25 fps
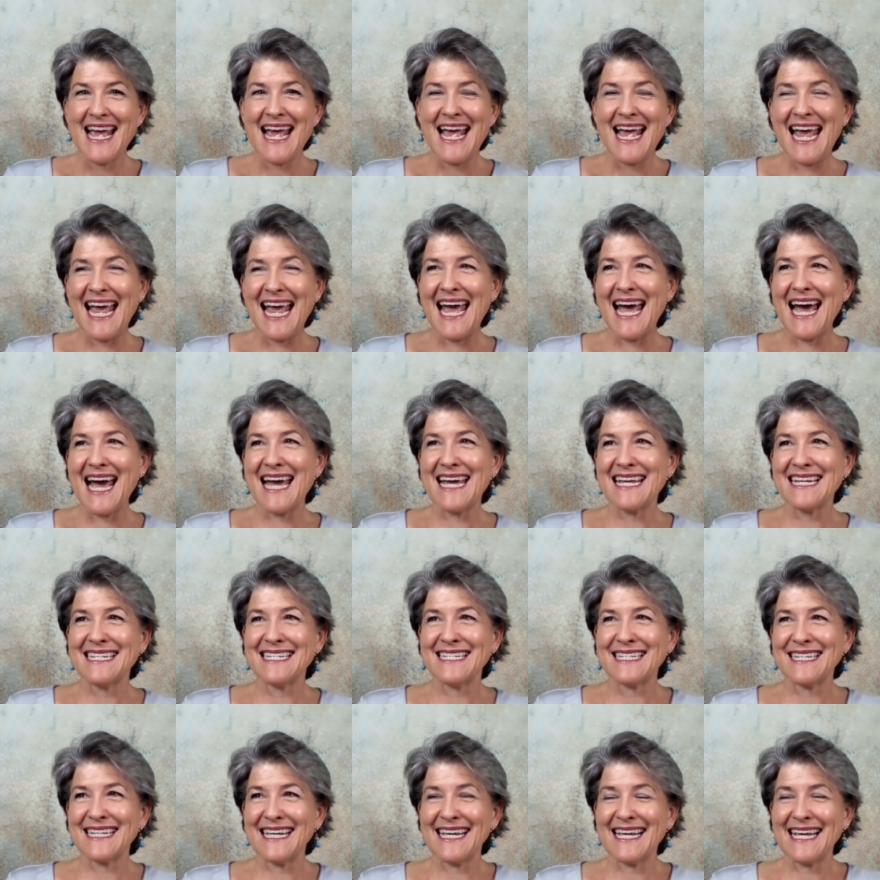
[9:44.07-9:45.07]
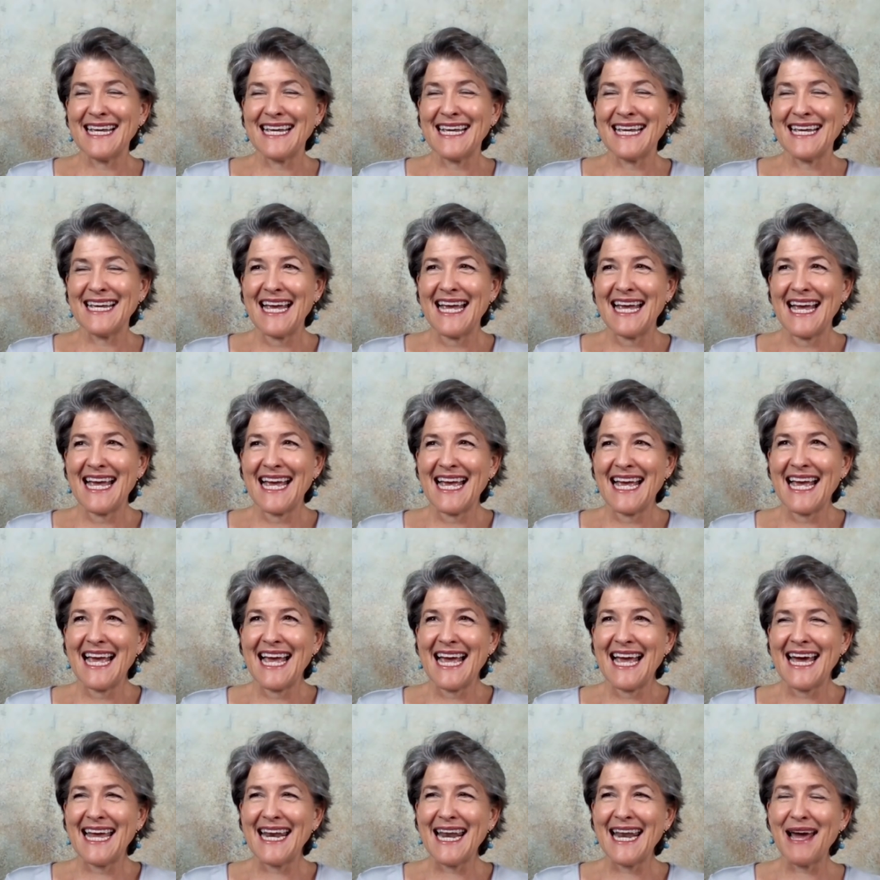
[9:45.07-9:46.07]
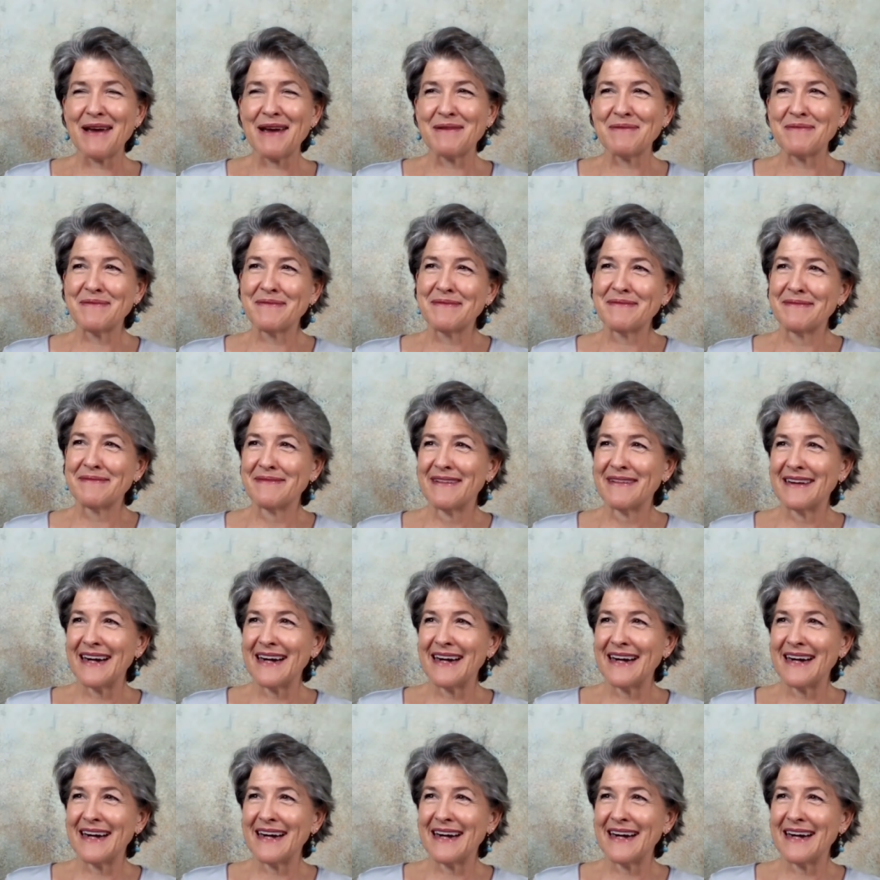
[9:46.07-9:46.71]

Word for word: And and I'm